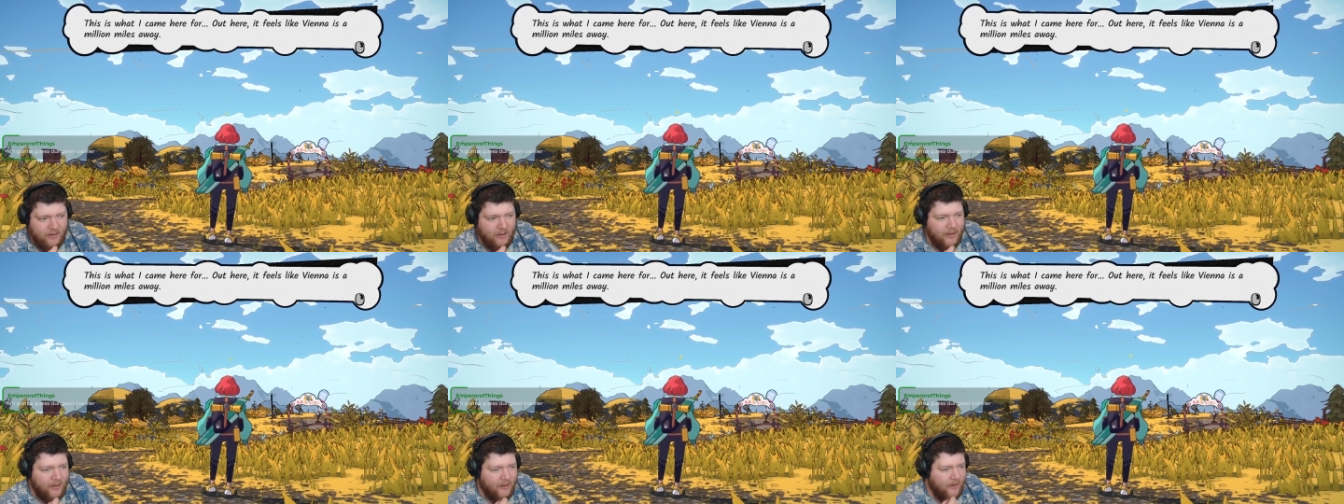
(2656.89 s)

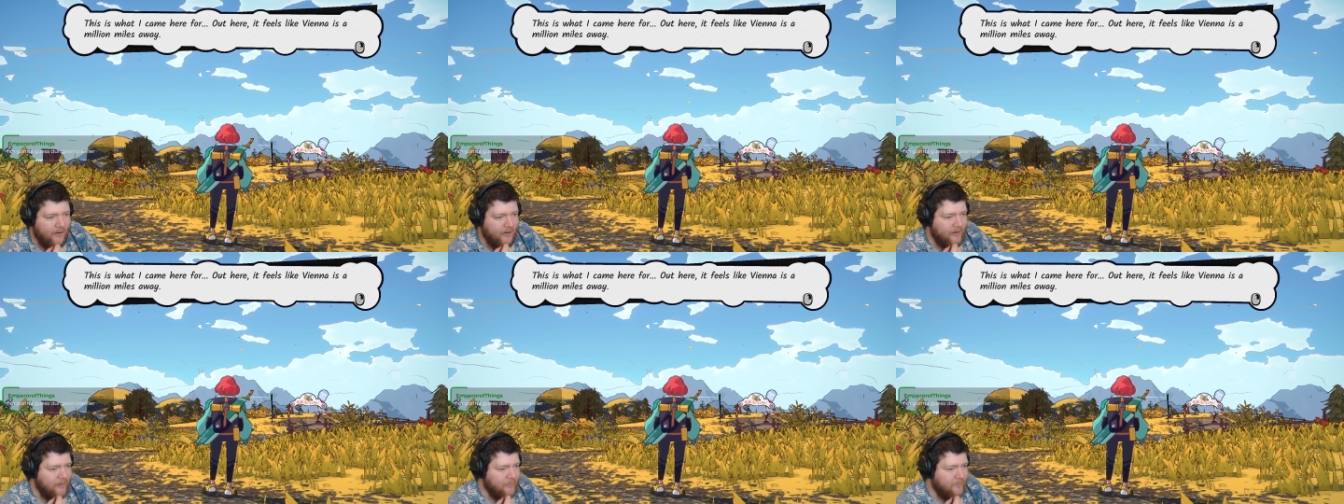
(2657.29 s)

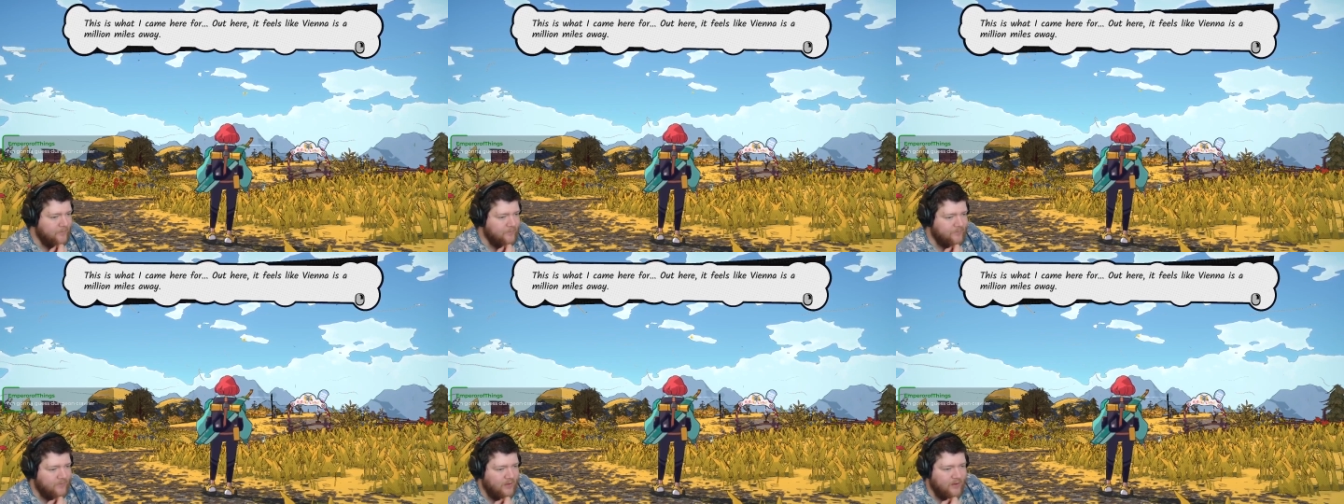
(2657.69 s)

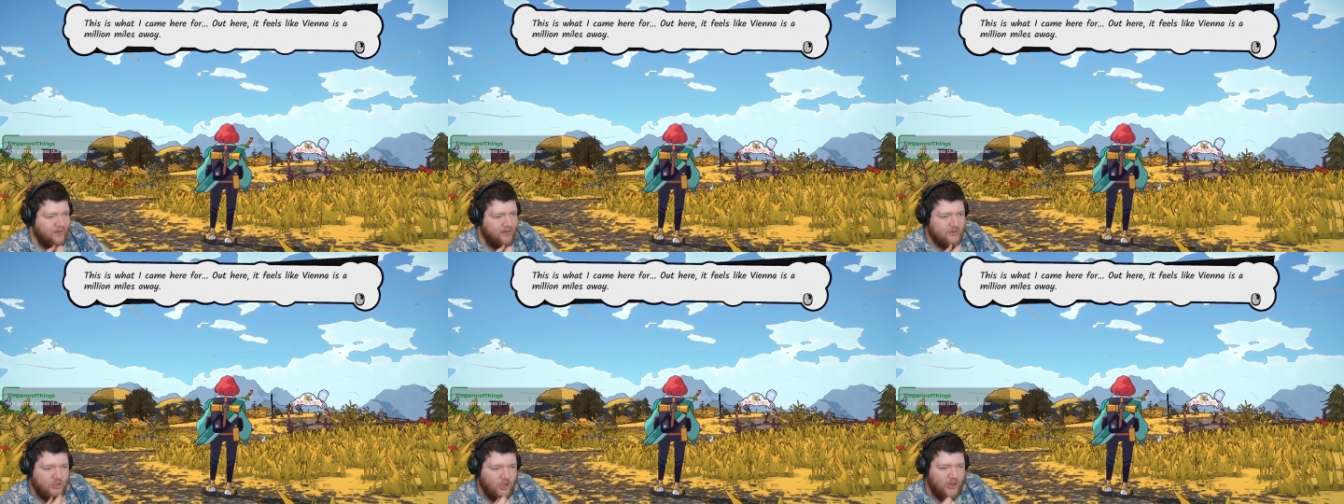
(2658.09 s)
Um,
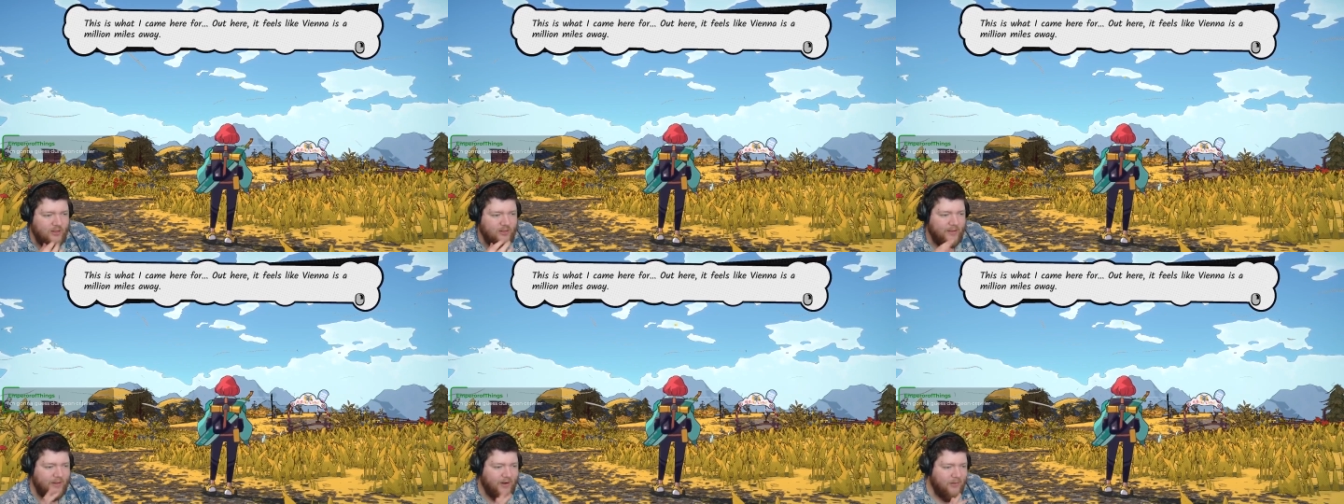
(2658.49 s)
it's got a
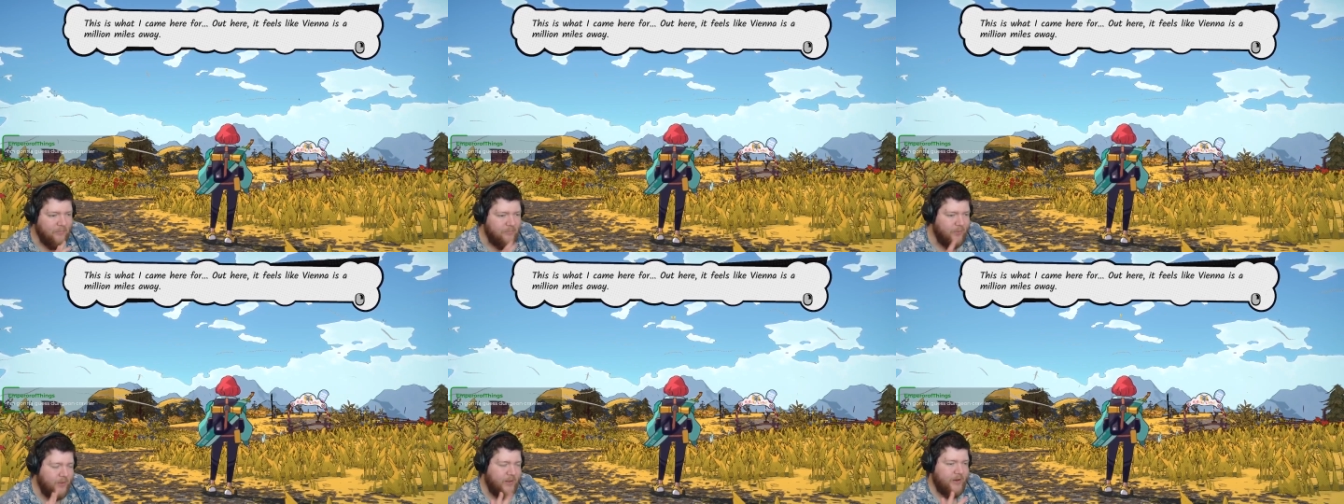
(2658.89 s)
little
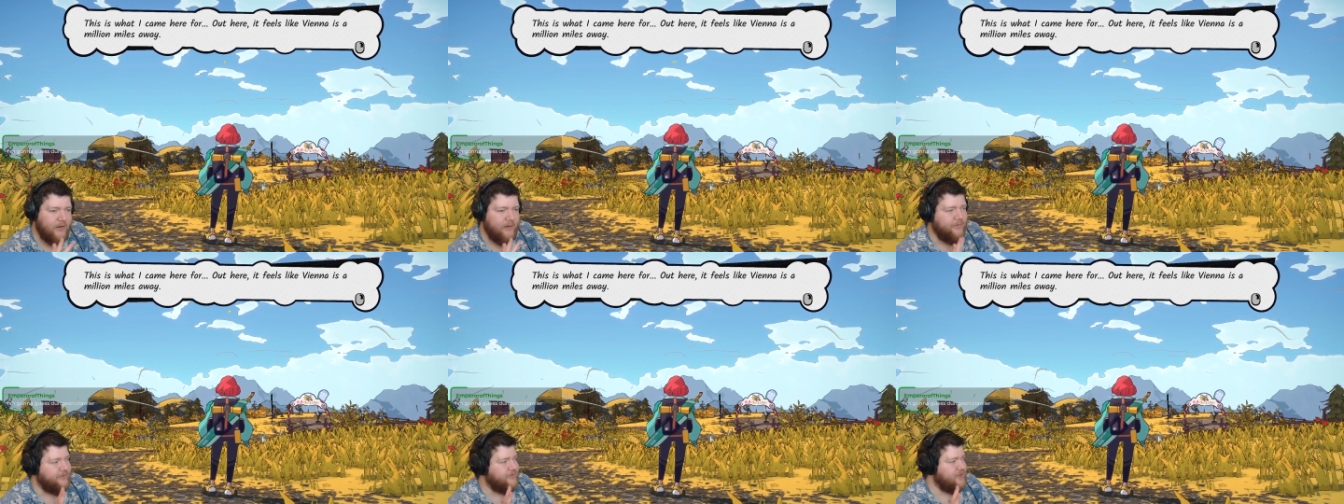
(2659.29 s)
bit
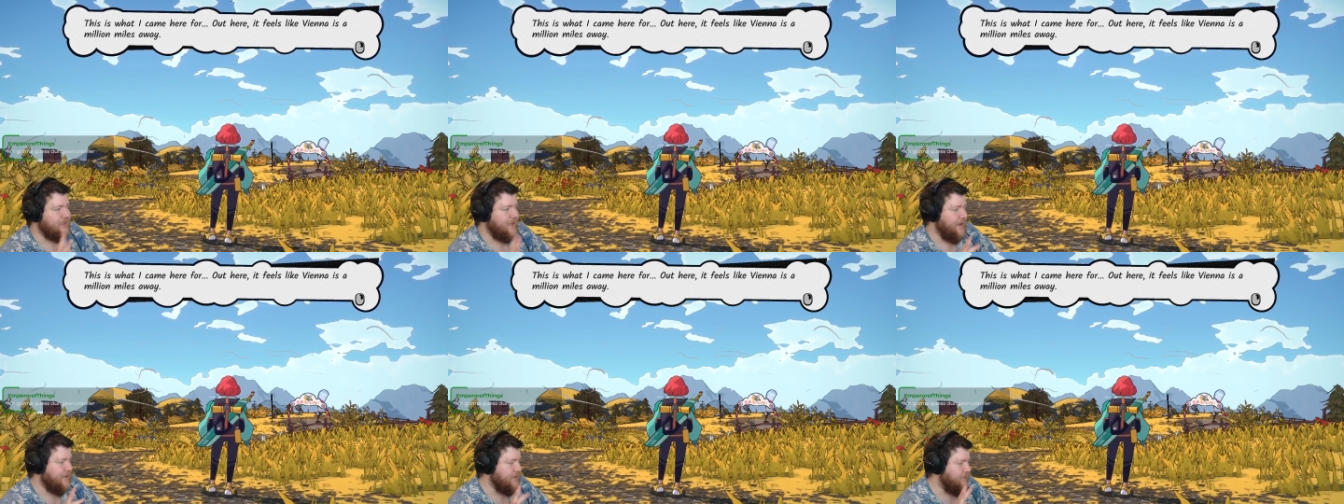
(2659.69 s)
of
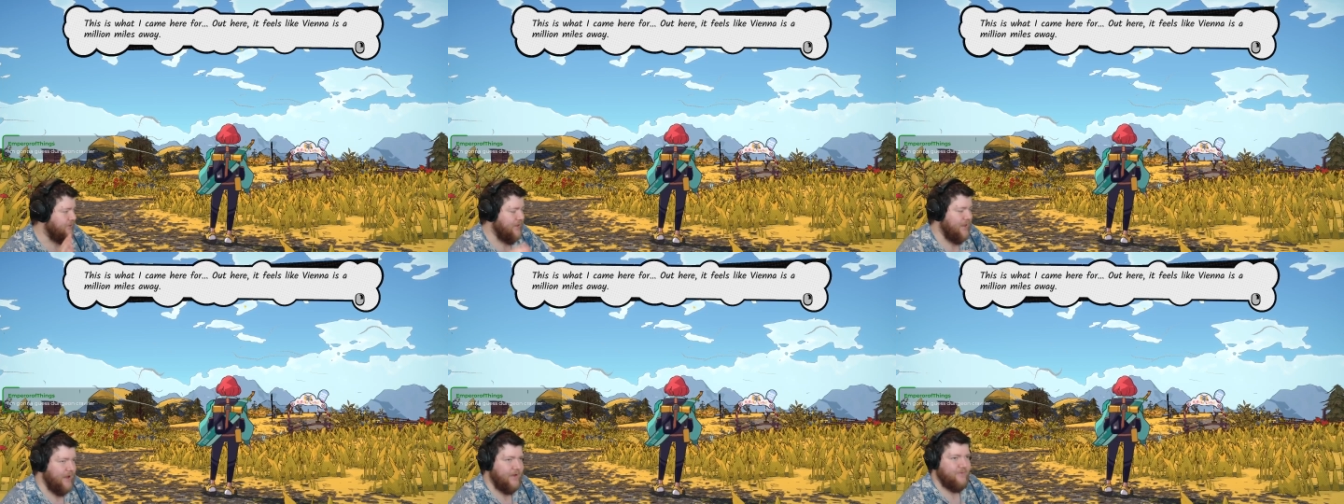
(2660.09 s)
slice of
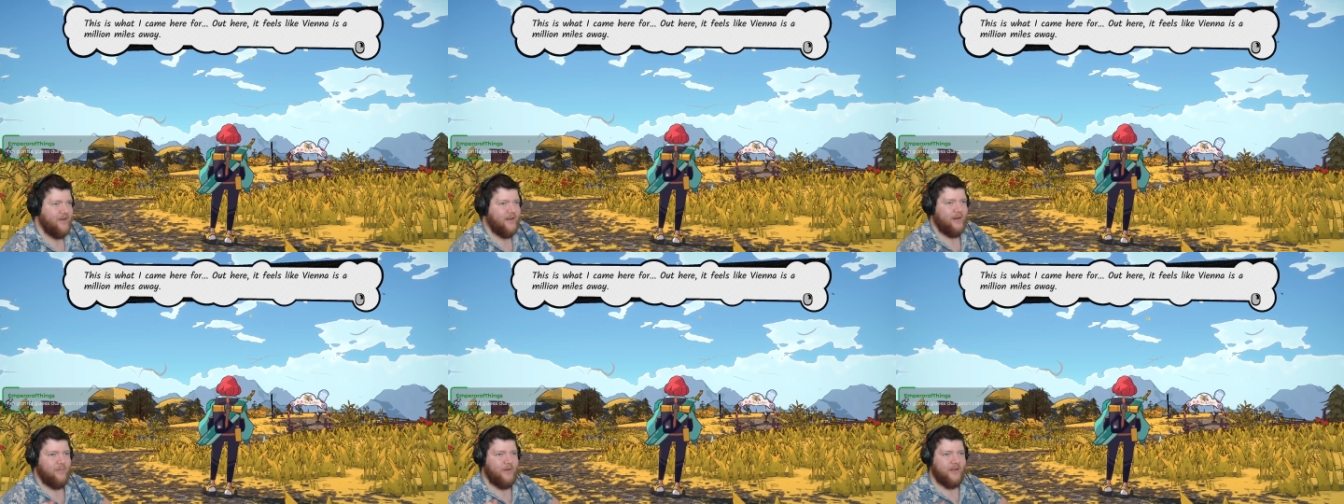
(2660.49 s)
life
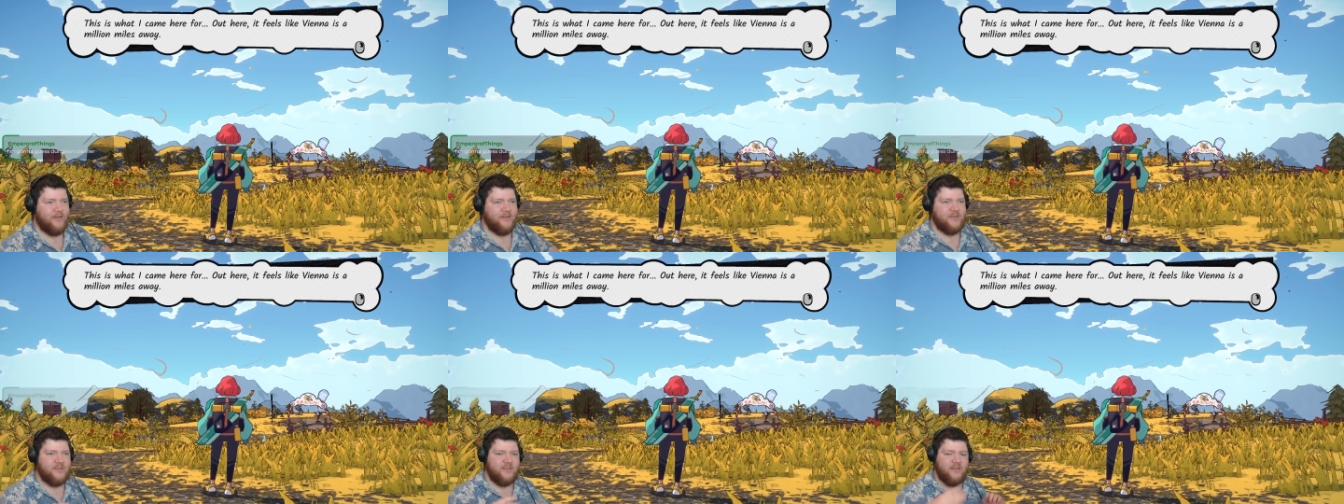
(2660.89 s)

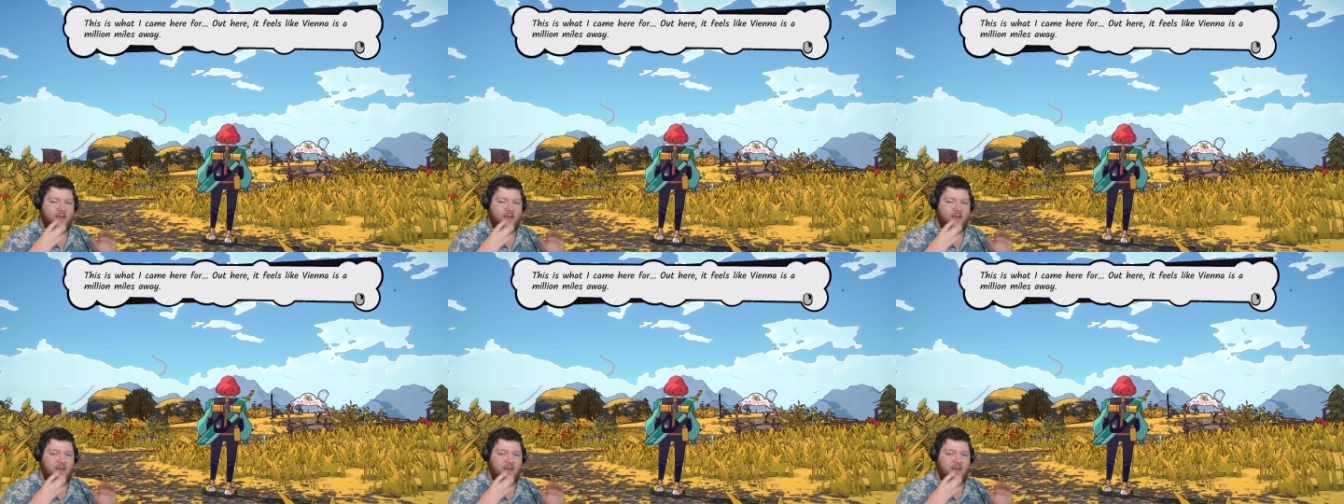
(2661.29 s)
elements,